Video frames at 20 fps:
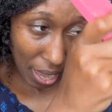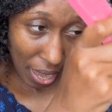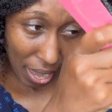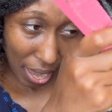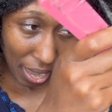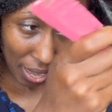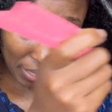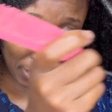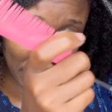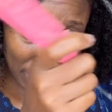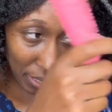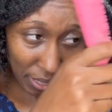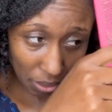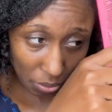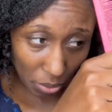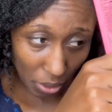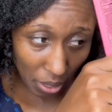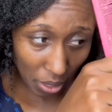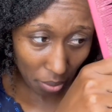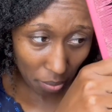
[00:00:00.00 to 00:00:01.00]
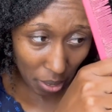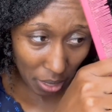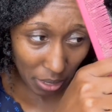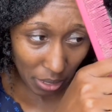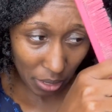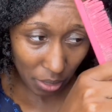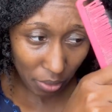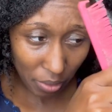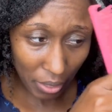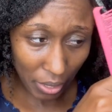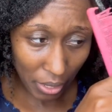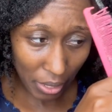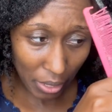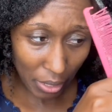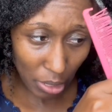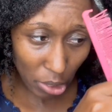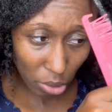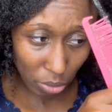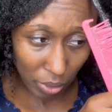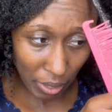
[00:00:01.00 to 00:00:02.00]
I just kept telling myself, there is
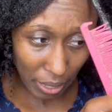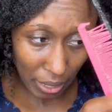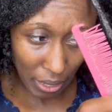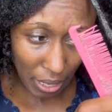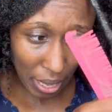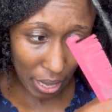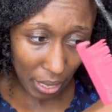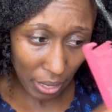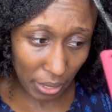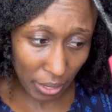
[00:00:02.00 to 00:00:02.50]
no deadline.